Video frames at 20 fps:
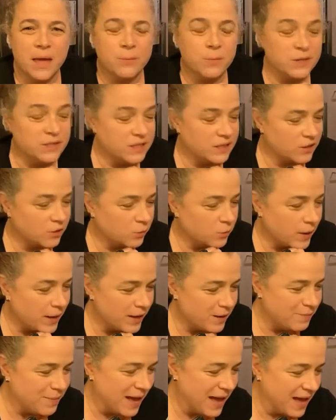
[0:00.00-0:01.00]
We did it a
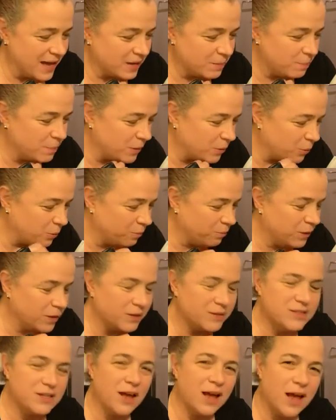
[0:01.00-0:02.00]
while back, but
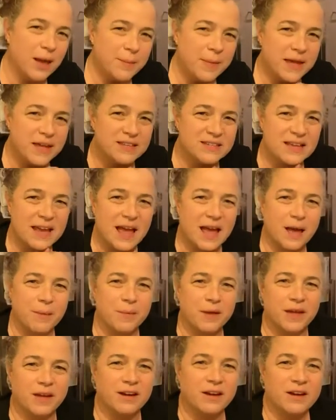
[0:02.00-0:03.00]
Tom has a
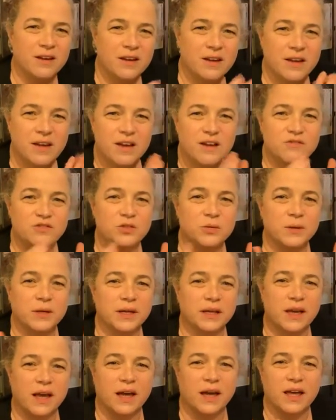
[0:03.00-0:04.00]
habit of
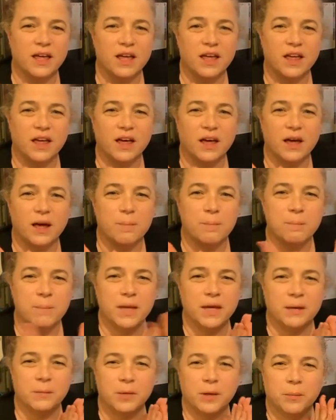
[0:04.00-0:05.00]
doing a
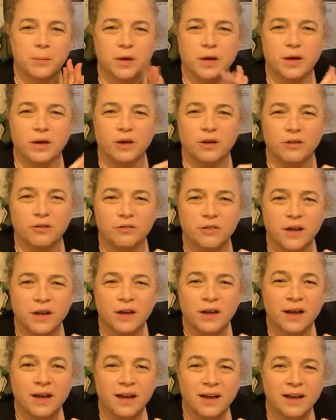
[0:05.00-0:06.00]
minimum of,
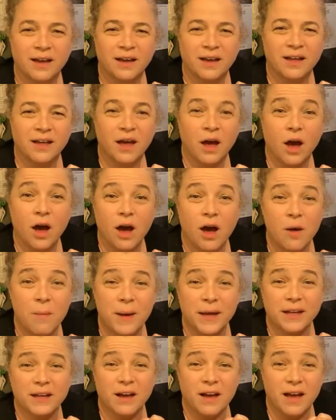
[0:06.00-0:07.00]
oh
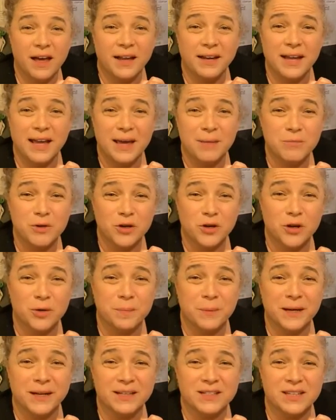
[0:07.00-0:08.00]
my God, Eb, you're
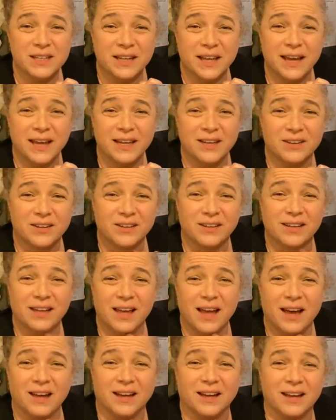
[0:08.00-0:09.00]
opening tonight. Good
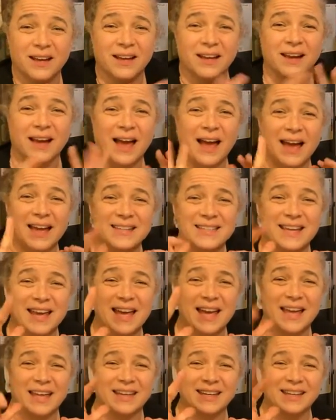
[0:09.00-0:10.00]
luck. Hi,
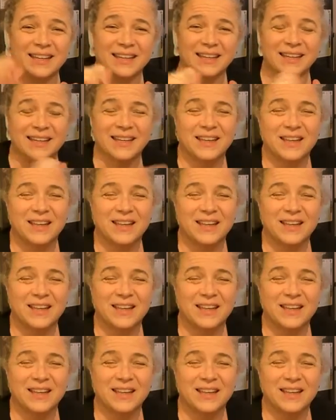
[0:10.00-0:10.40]
Dan.